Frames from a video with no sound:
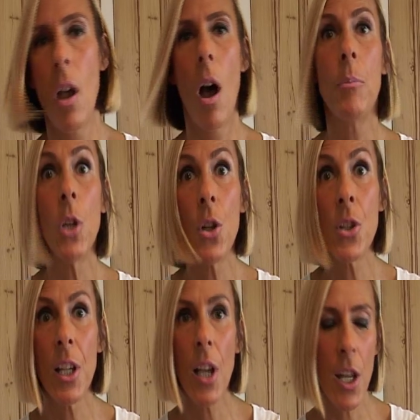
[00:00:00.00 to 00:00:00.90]
I'm
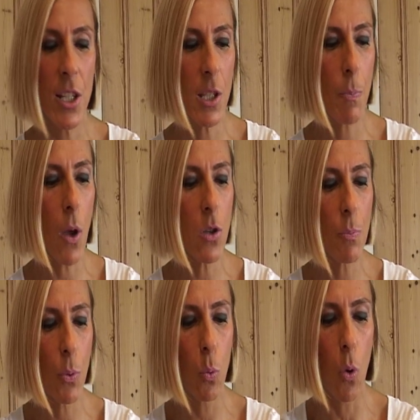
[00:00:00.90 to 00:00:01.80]
using a
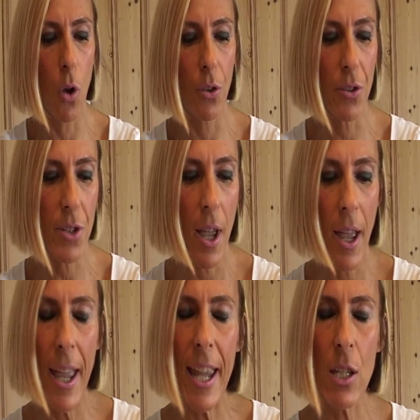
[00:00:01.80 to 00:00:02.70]
disposable wand.
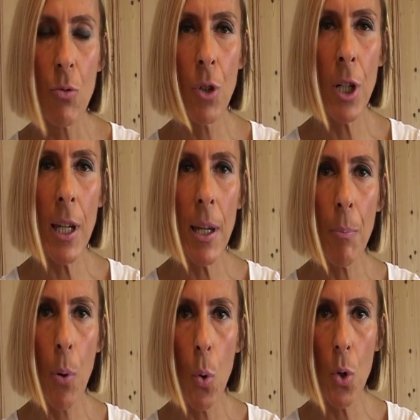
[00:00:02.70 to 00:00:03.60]
It's really
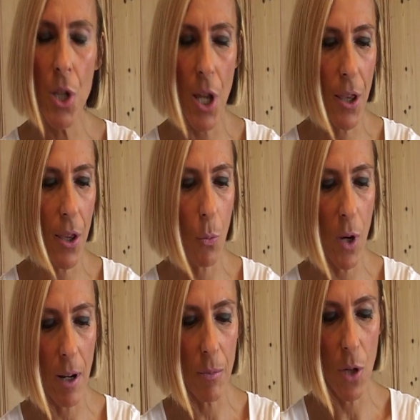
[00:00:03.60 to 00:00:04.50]
important that
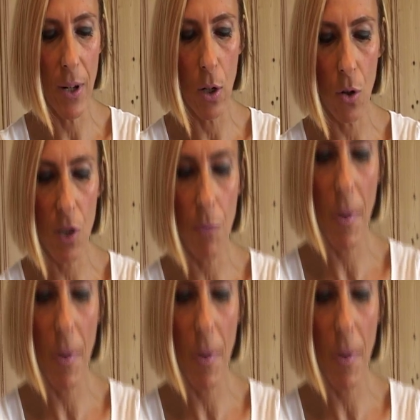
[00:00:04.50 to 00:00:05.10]
when I'm doing lots of